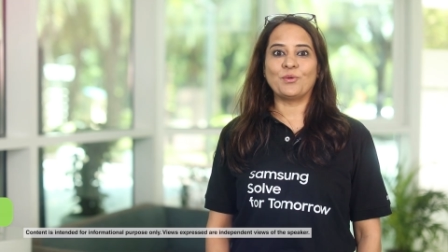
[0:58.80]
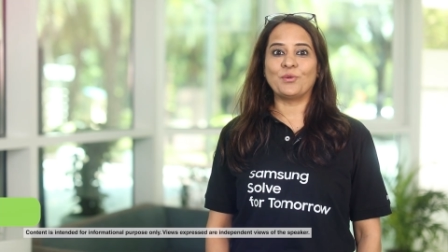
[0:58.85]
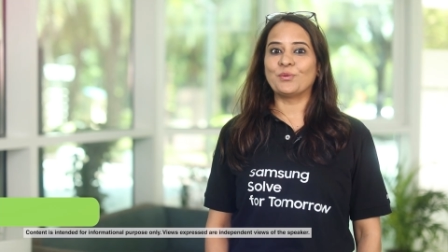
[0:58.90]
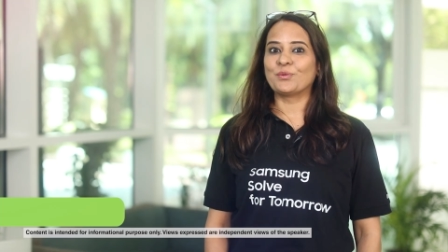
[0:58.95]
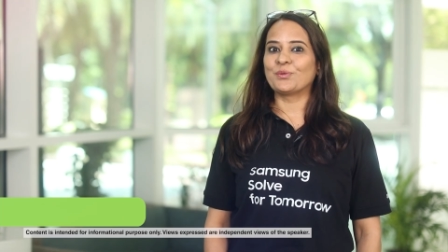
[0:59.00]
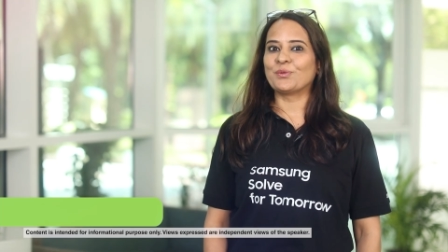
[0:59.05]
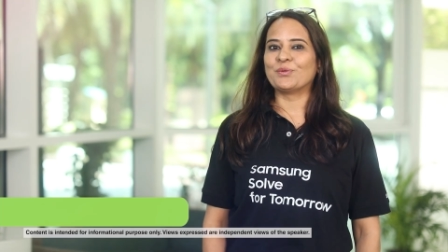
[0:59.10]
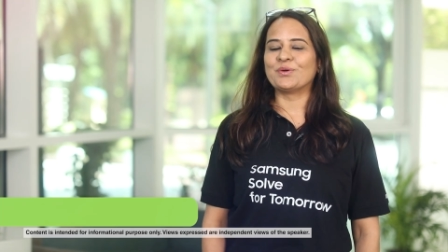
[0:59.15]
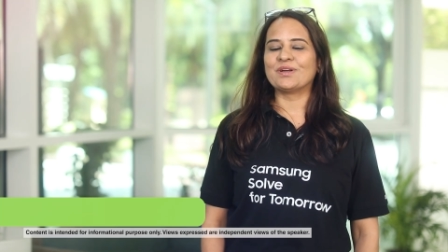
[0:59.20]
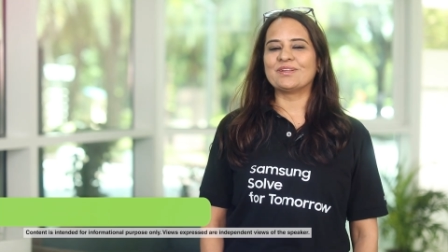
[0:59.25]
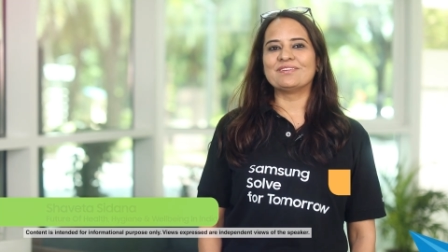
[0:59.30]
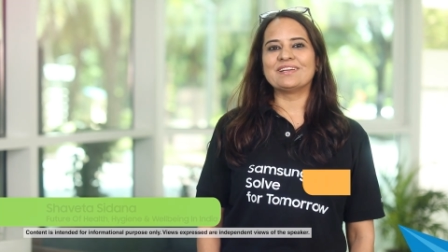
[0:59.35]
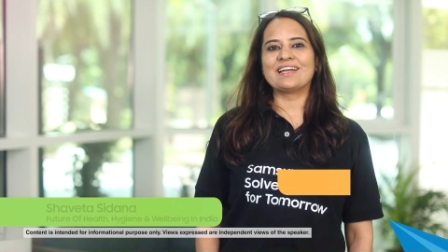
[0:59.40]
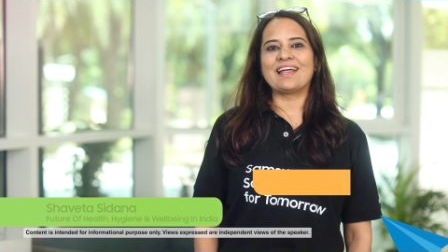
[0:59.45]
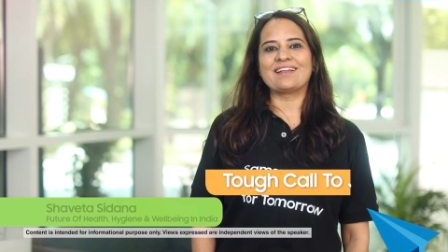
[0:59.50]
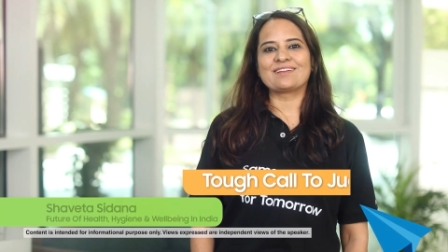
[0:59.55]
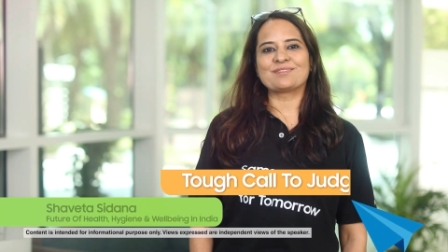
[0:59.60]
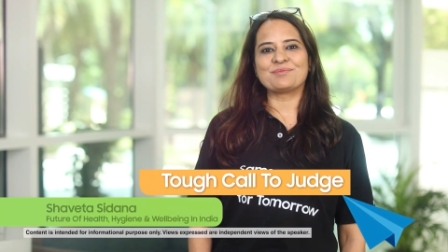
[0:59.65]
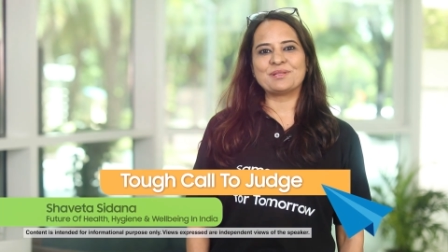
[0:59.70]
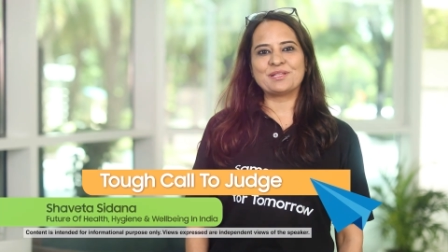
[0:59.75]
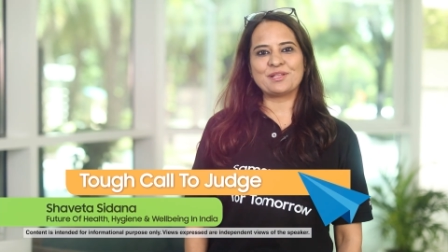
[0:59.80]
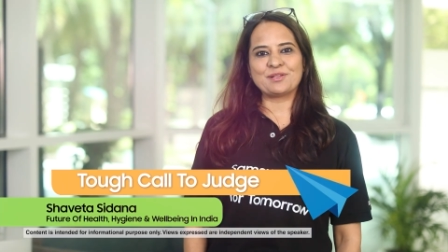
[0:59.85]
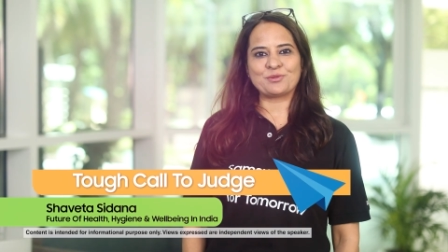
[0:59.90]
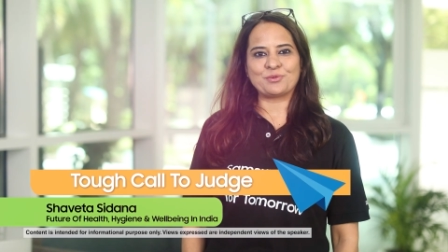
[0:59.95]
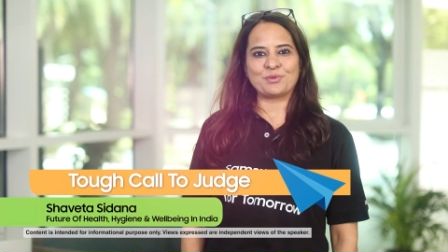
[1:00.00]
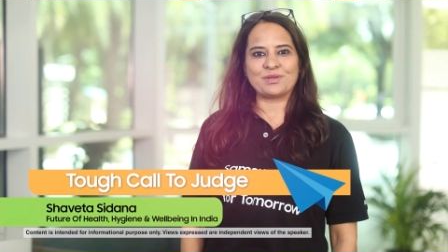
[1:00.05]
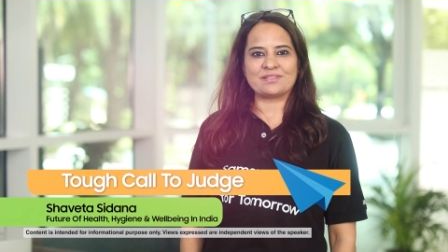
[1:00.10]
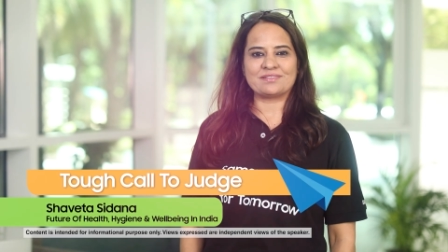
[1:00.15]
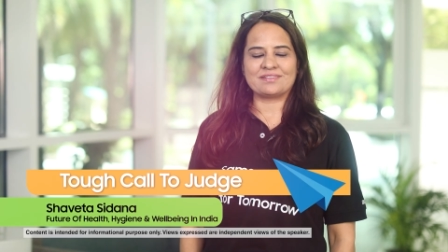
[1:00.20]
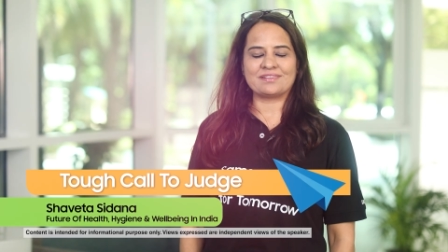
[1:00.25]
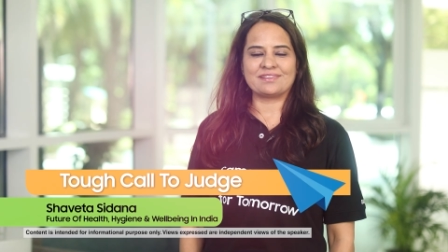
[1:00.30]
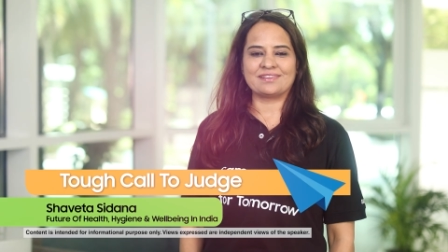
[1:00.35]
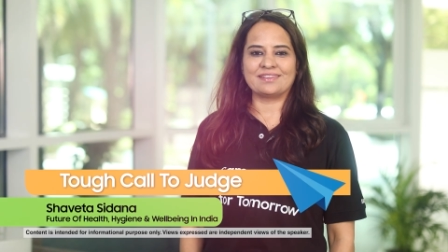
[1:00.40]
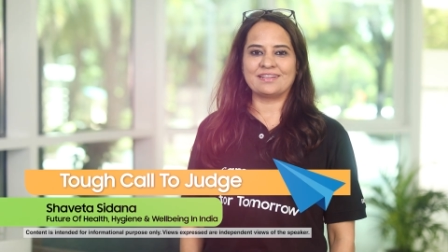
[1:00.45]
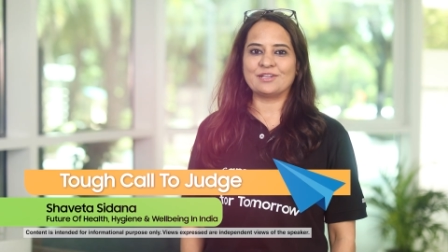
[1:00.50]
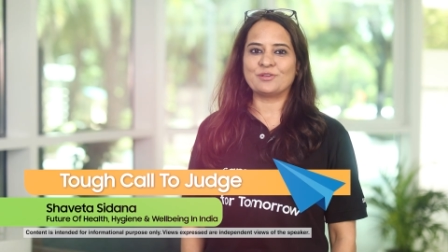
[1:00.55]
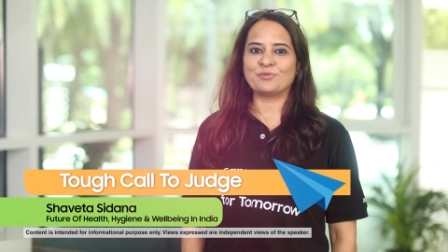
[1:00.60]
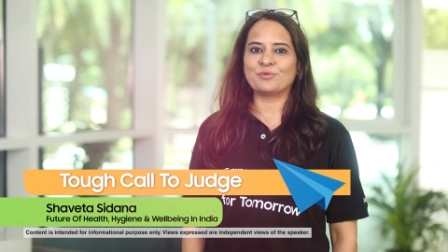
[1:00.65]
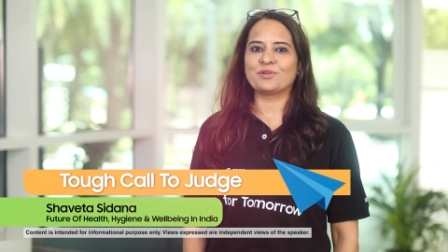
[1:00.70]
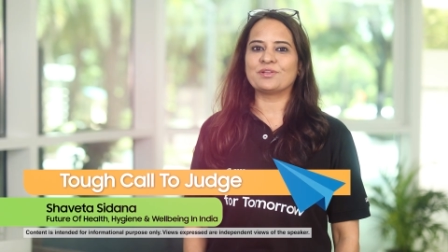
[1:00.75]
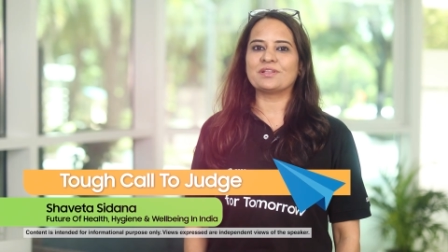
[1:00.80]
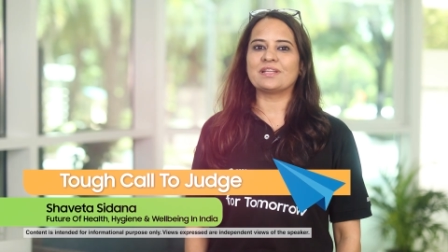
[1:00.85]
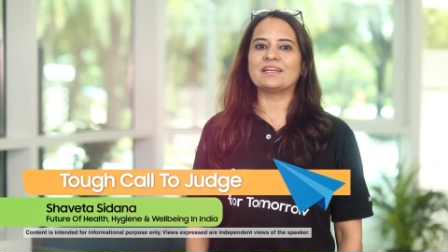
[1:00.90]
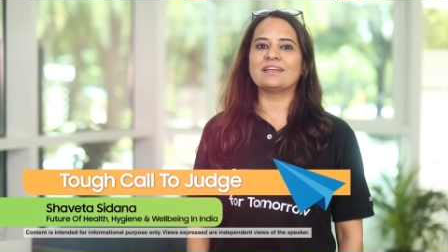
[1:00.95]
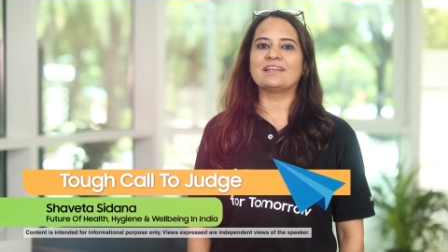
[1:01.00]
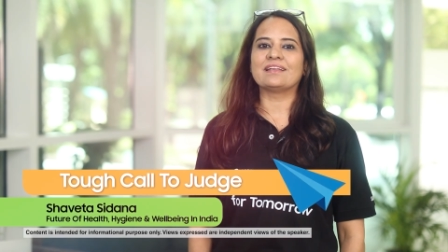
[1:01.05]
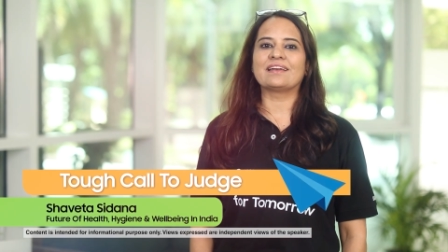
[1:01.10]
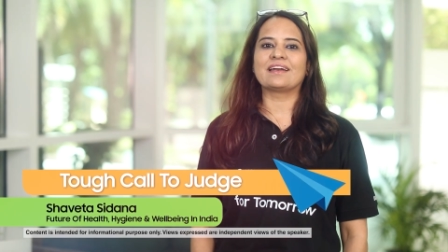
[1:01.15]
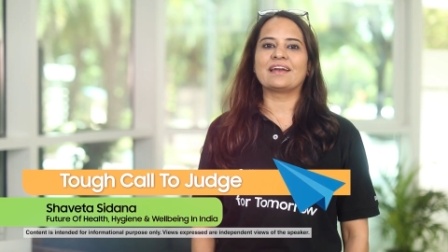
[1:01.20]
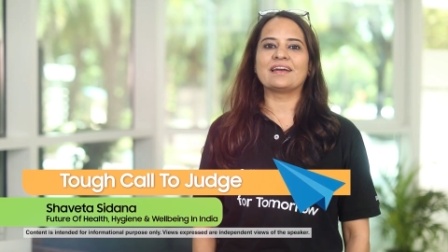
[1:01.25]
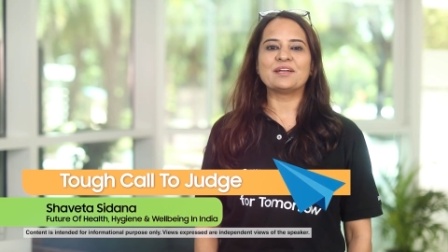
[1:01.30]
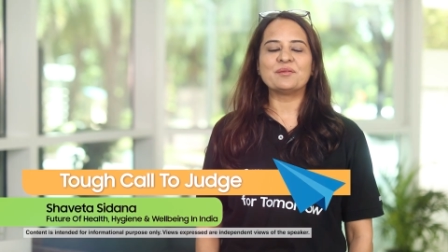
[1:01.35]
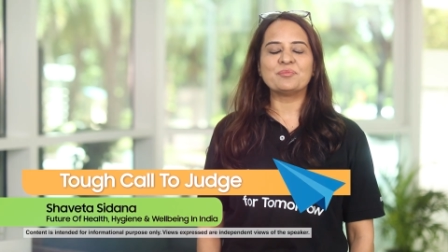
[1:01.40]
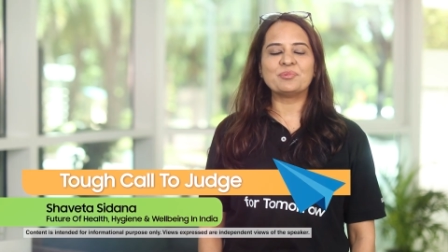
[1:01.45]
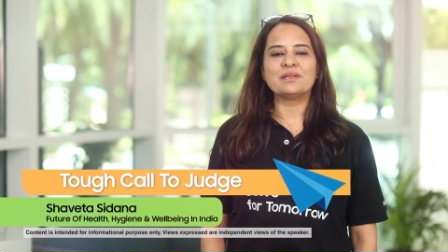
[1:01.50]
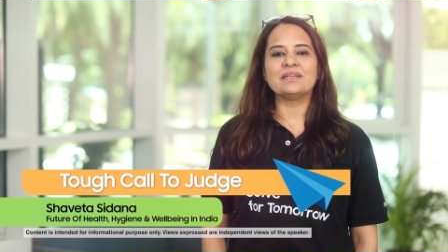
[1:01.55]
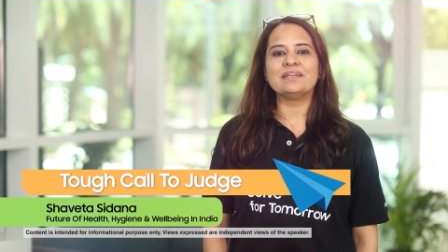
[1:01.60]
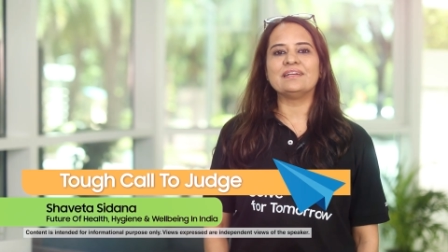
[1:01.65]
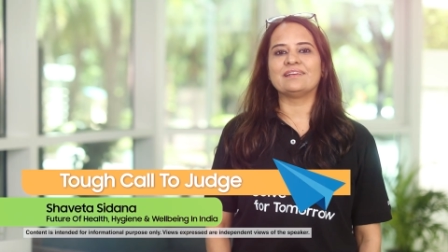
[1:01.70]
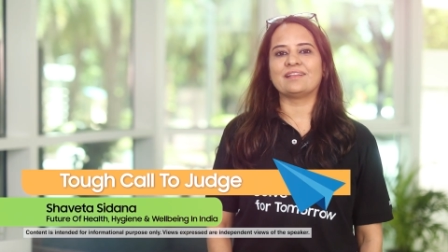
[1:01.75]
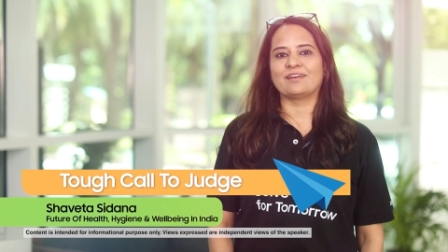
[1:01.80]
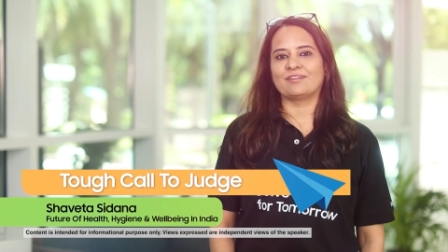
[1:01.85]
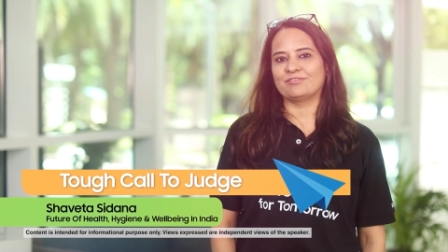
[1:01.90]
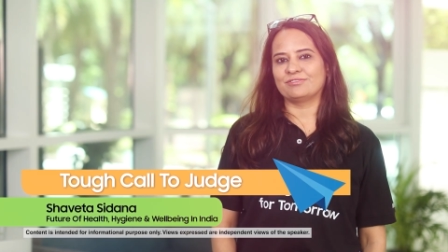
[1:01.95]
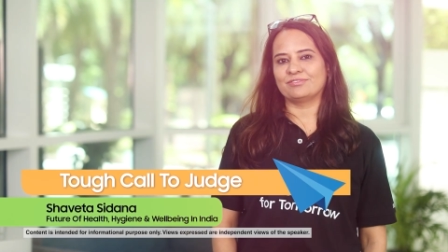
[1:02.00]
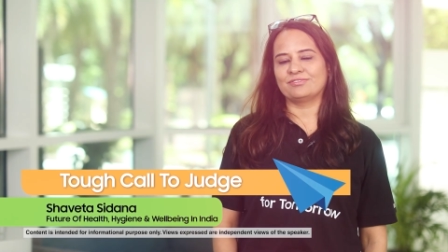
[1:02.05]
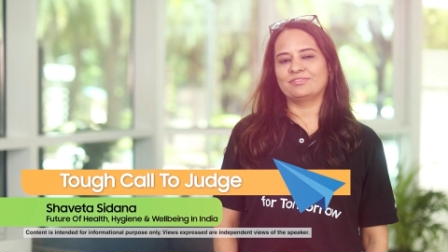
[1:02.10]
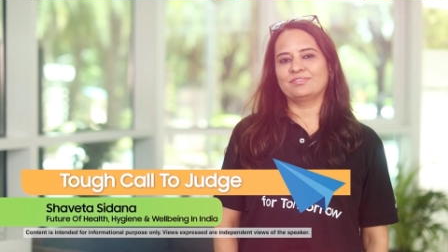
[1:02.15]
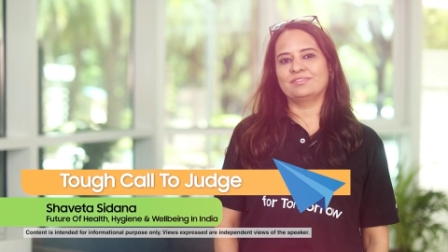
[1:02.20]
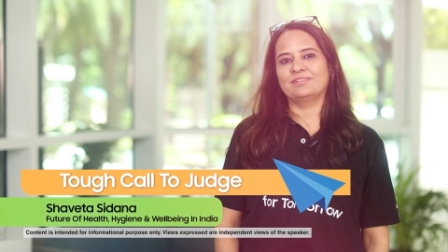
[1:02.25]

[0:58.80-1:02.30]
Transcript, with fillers: Oh, don't even ask me this question. It was incredibly tough.